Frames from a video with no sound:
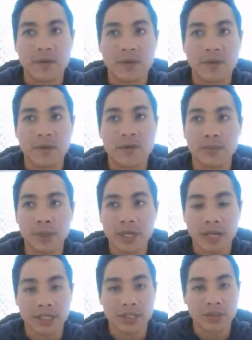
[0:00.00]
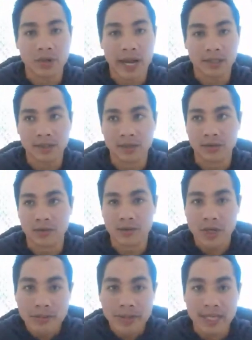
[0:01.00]
they were pretty much trying
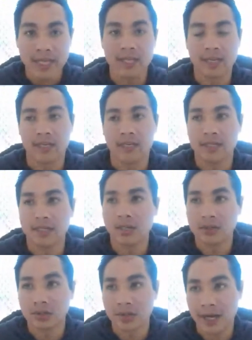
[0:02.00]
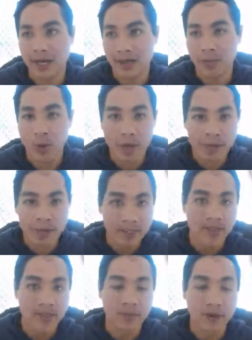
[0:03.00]
to reel me in, you know, trying to
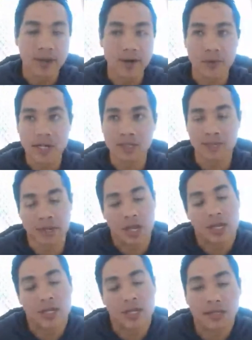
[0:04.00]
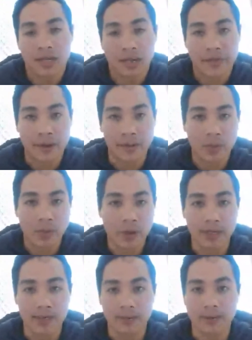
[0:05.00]
point me in the right direction. But I, at
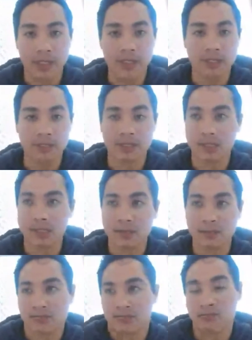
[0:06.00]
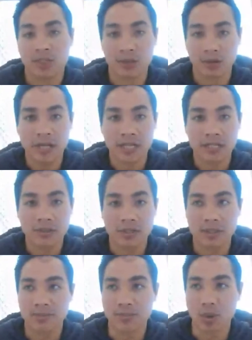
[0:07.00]
that point, was just, you know,
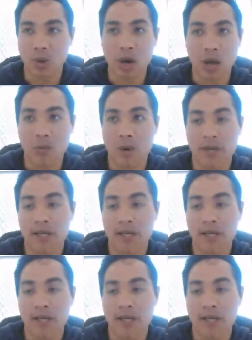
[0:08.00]
looking to explore.